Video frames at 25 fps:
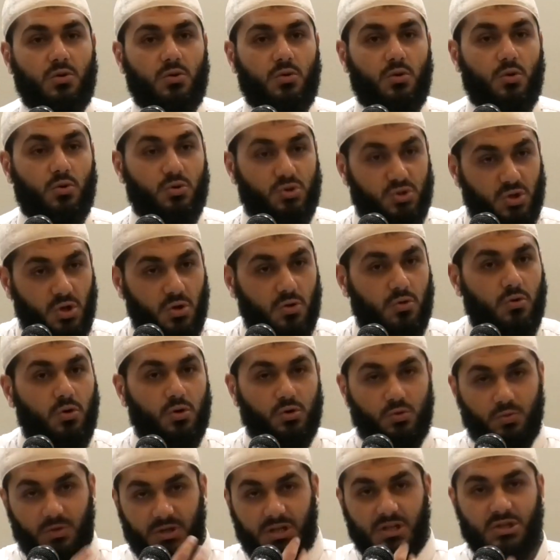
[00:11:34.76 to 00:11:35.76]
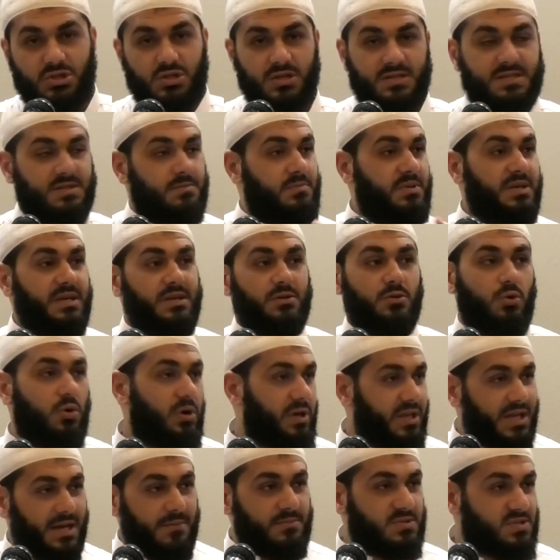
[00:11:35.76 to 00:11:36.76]
who's so-called religious bead, or
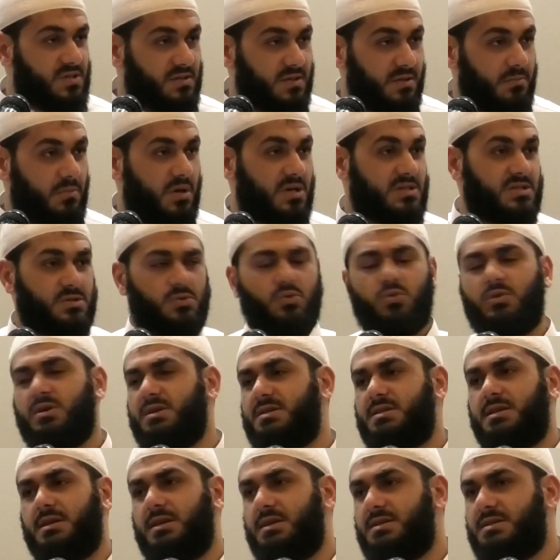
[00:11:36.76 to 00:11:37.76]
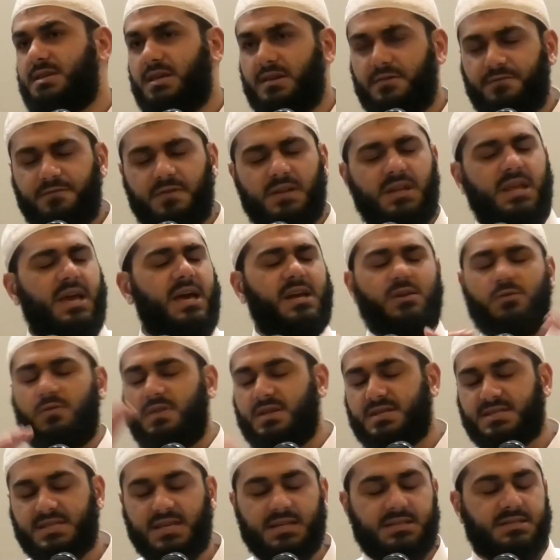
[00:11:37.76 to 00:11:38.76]
he comes to the mosque, or is affiliated with
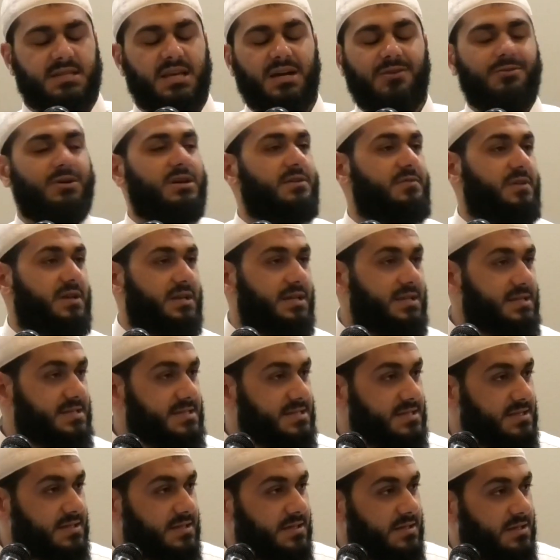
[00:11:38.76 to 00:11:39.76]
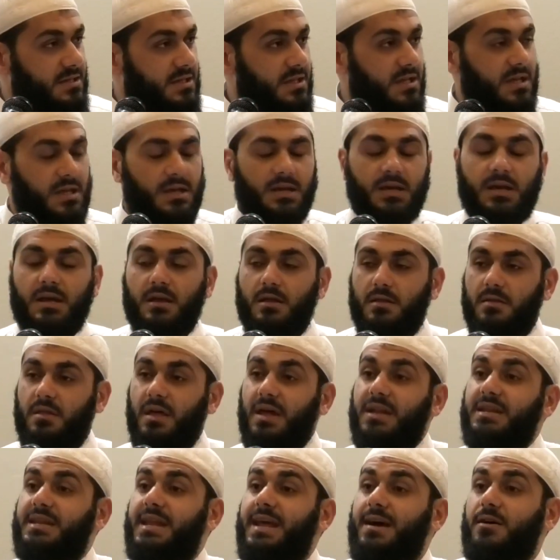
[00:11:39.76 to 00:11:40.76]
the center, whatever it is,
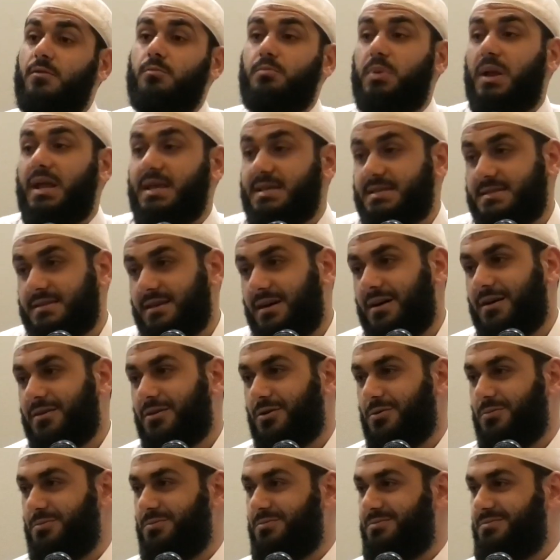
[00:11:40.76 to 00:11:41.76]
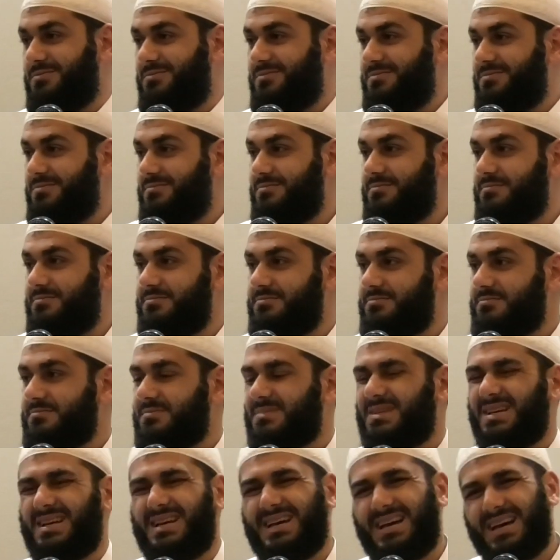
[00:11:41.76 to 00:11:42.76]
that downplays the haram?
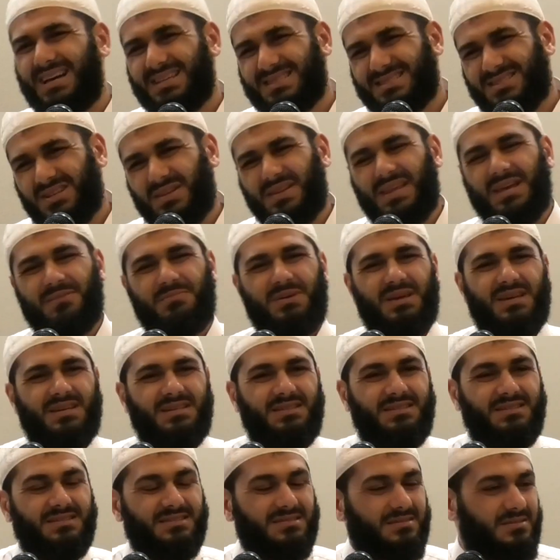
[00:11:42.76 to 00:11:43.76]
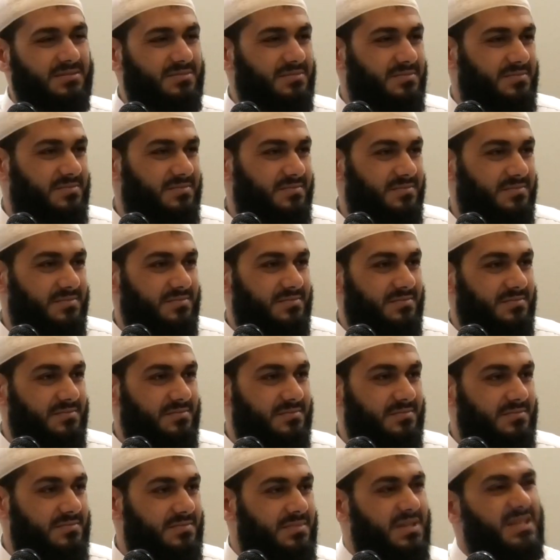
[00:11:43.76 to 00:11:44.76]
It's not that bad.
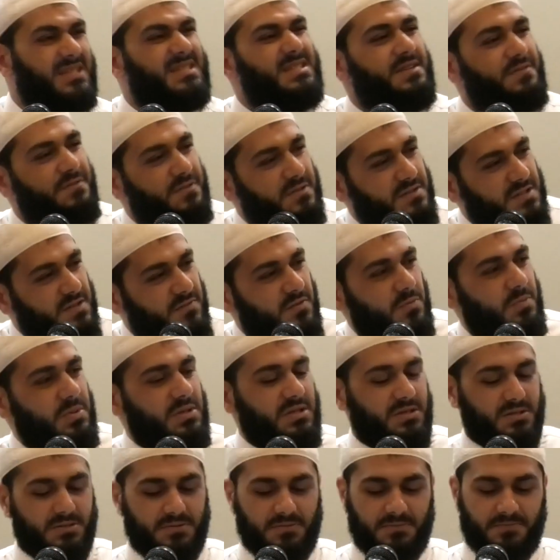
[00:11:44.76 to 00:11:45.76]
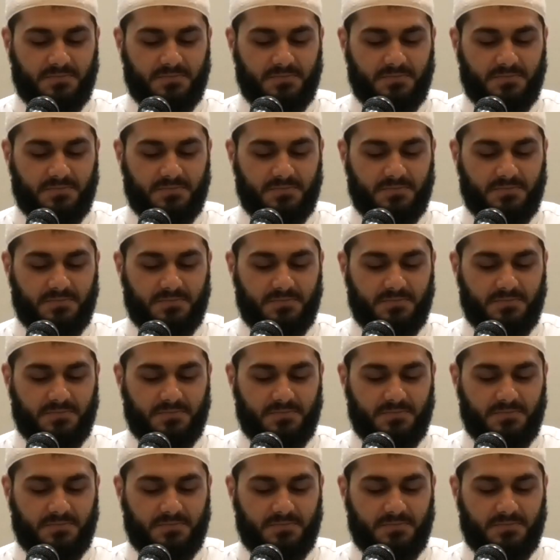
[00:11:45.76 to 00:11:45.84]
There's difference of opinion.